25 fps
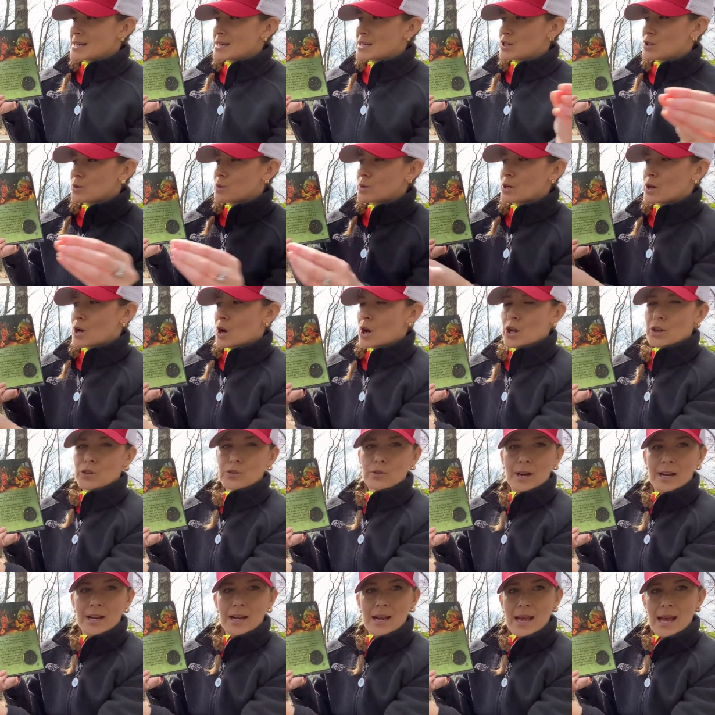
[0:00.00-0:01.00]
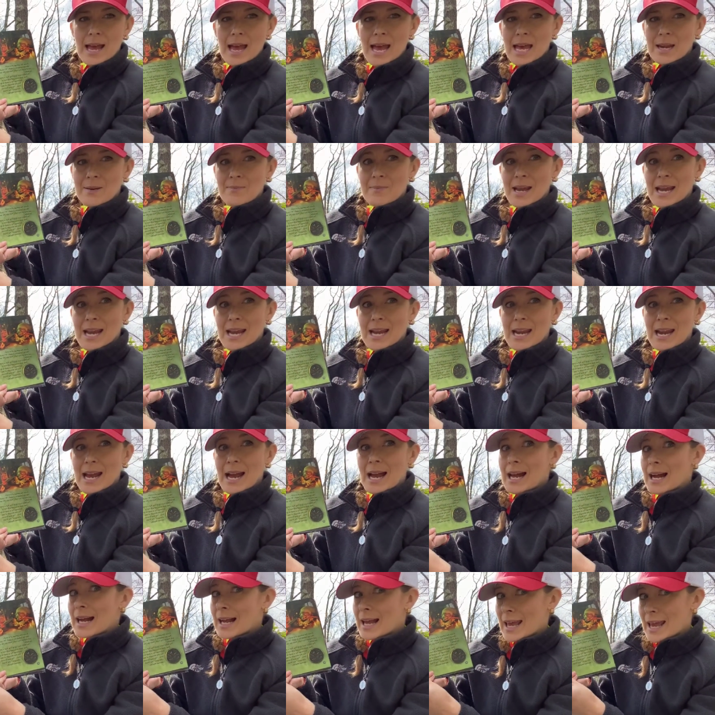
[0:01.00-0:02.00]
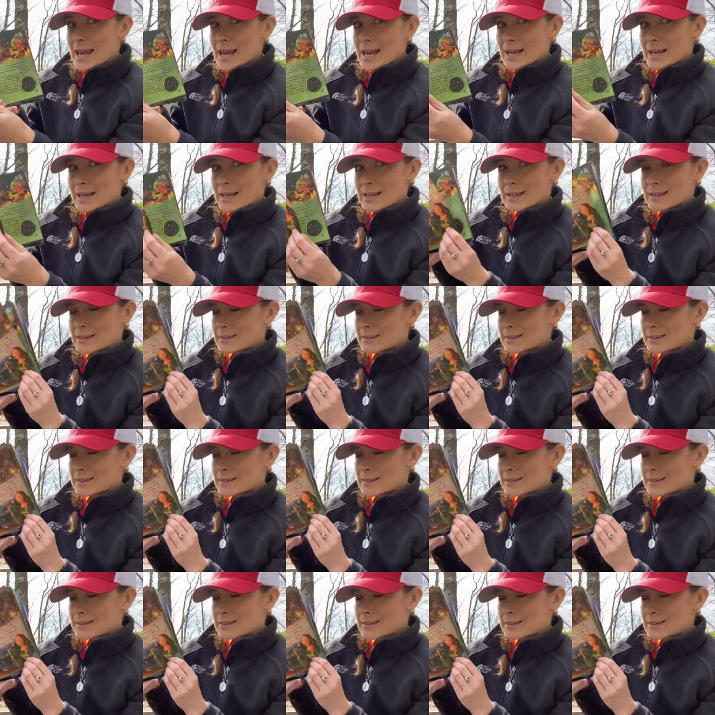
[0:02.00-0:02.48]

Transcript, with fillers: into a cauldron and made a cake.